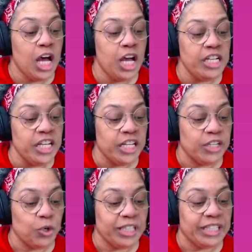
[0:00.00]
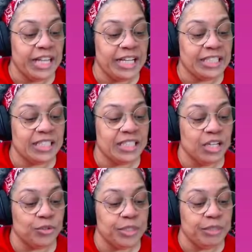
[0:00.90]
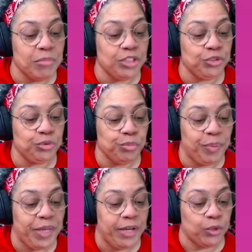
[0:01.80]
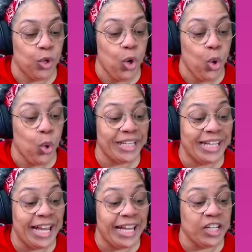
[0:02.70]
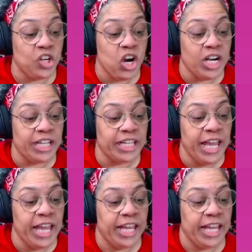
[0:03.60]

onion, organic celery, mushroom powder, organic garlic,